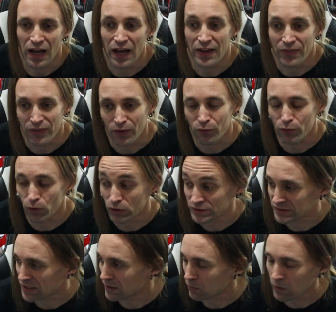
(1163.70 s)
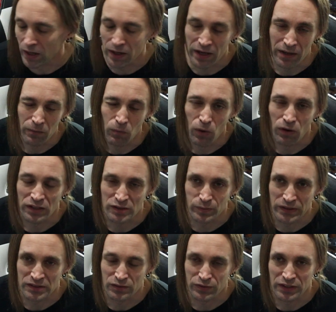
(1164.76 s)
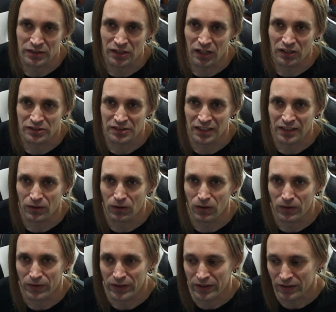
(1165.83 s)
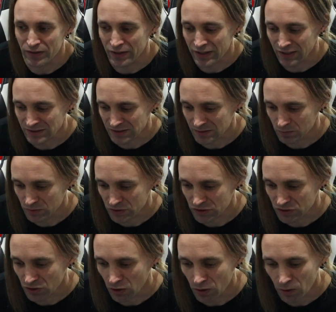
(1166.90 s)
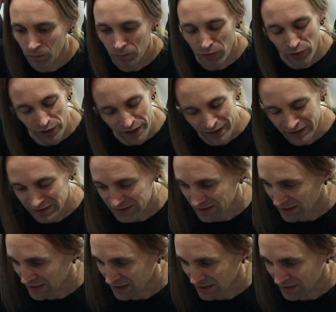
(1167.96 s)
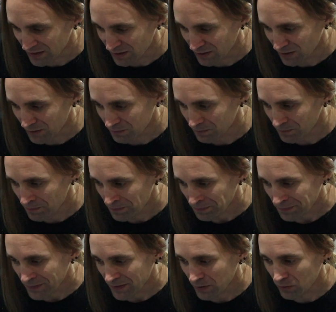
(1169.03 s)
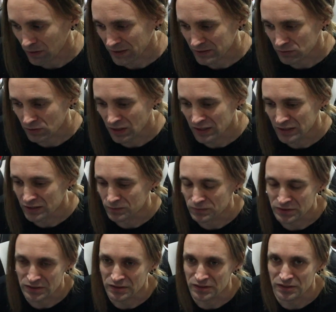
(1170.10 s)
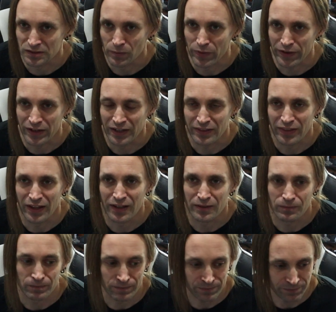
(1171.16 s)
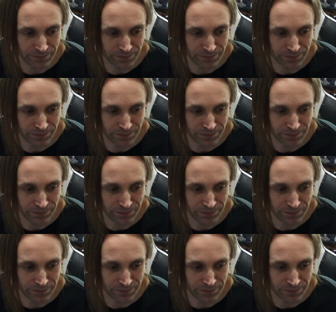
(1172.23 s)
And of course, there are way more expensive guitars, like all the custom shop things and collector items and something like that.